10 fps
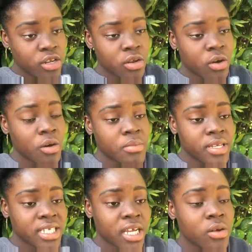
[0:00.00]
No,
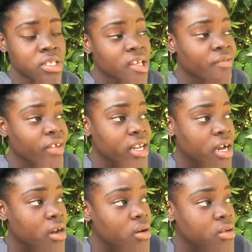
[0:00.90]
miss, I don't have any
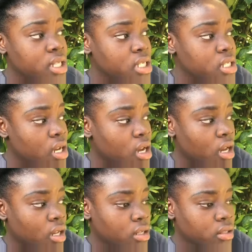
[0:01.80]
account at
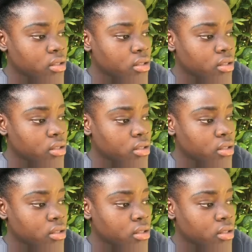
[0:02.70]
all.